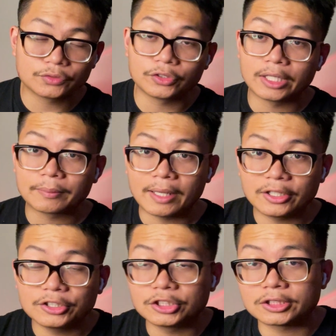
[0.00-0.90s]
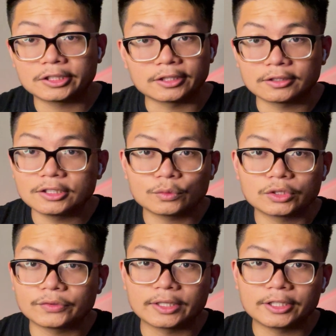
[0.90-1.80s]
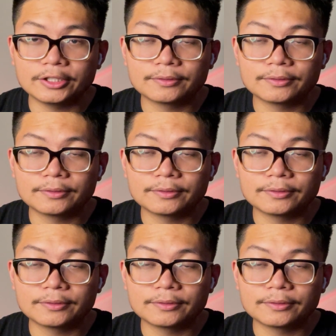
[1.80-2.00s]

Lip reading: for that matter, just click these ones right here.